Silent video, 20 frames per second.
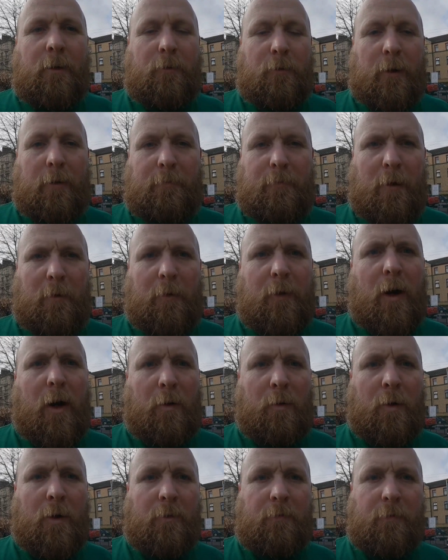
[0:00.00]
So I've probably got
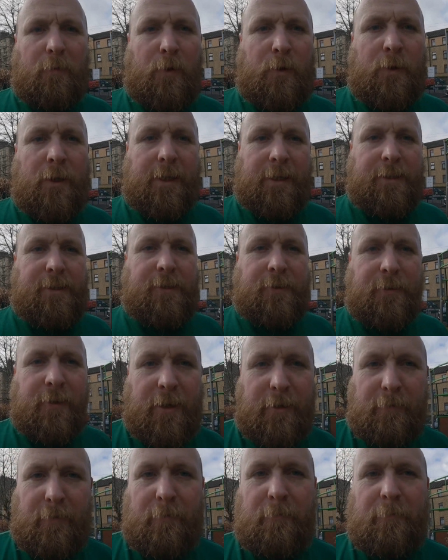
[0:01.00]
a workflow issue
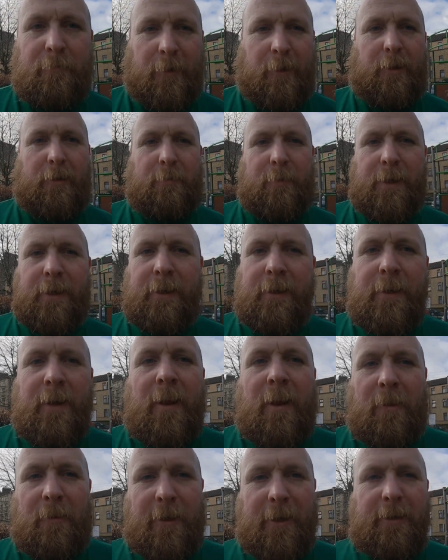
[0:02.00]
if I'm filming
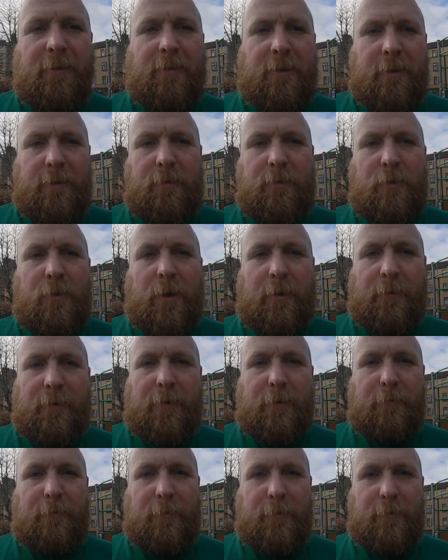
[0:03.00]
things that are due out in
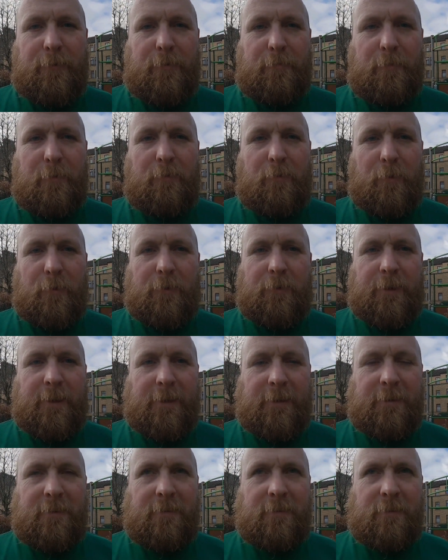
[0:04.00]
the future before
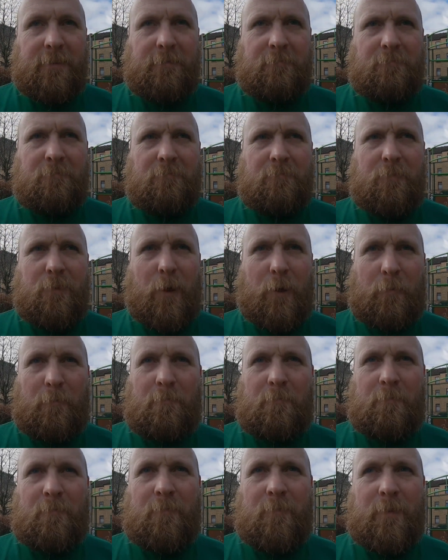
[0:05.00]
things. No,
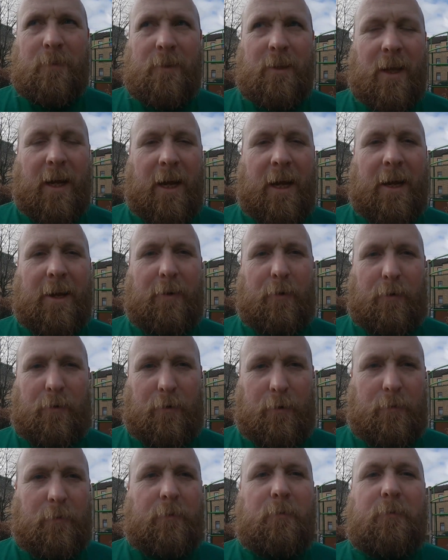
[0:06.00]
I don't
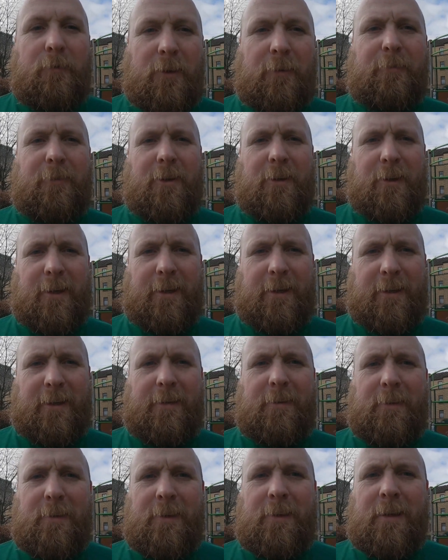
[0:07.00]
know. Something like that.
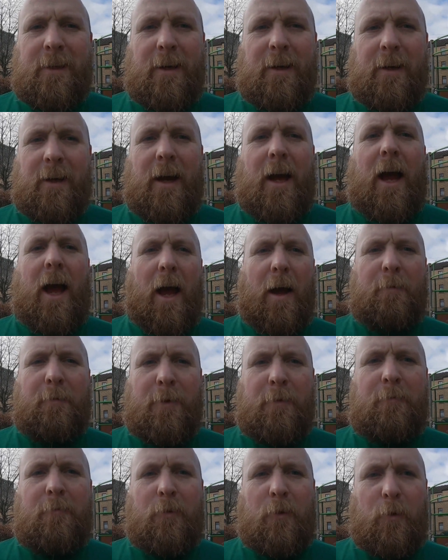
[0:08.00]
I'm
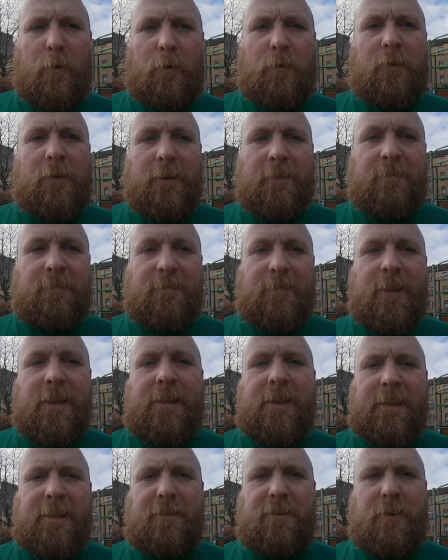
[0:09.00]
confused. The
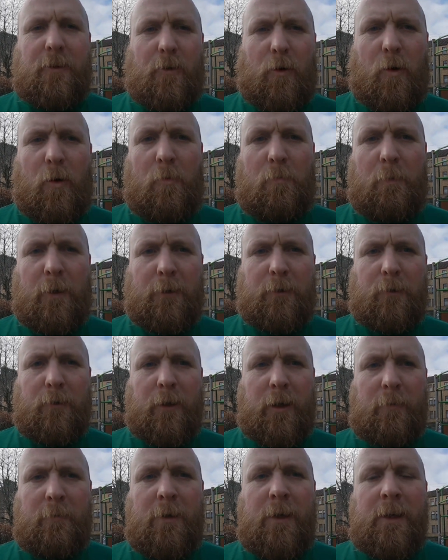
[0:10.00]
dates are all muddled
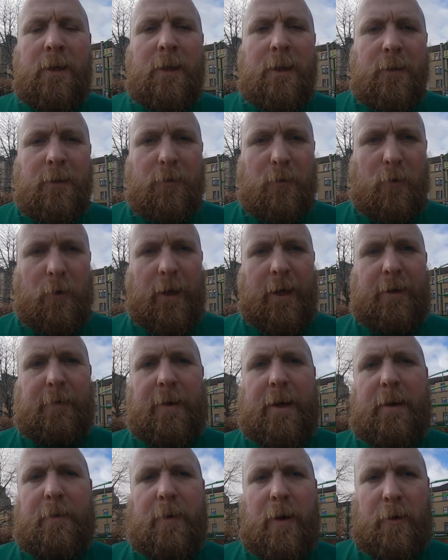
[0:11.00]
up. So
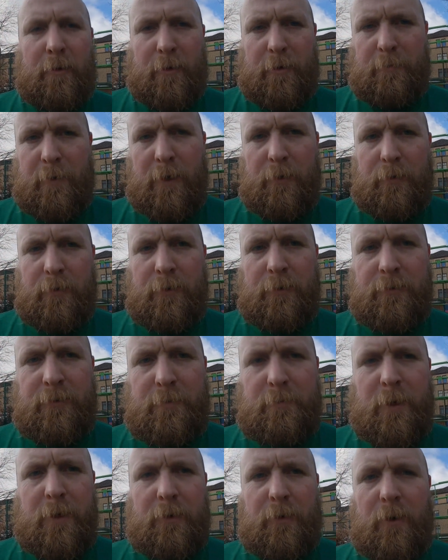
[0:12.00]
anyway, out and about, cruising
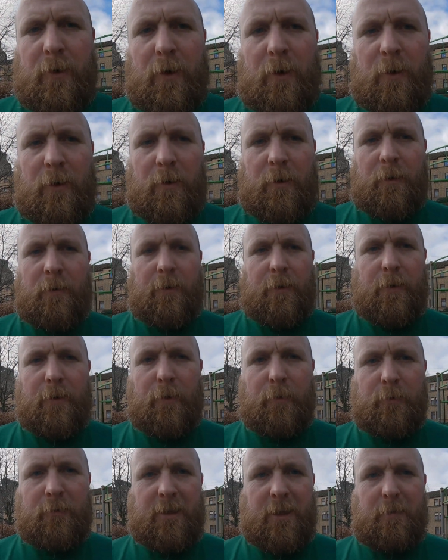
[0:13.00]
about on the
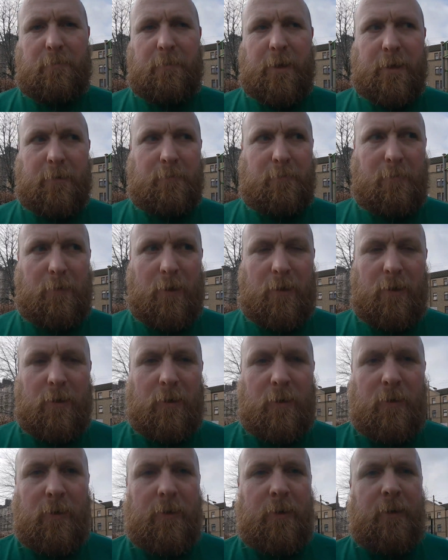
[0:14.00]
All-City Big
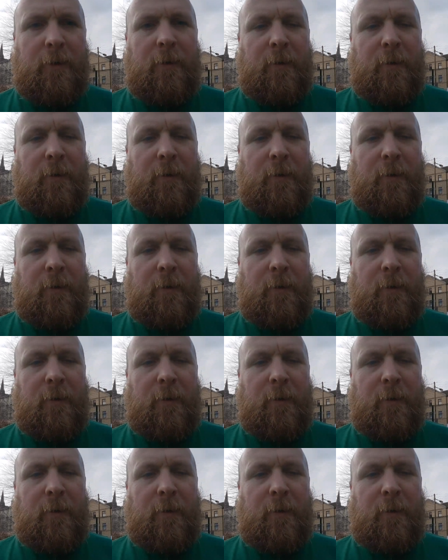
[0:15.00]
Block,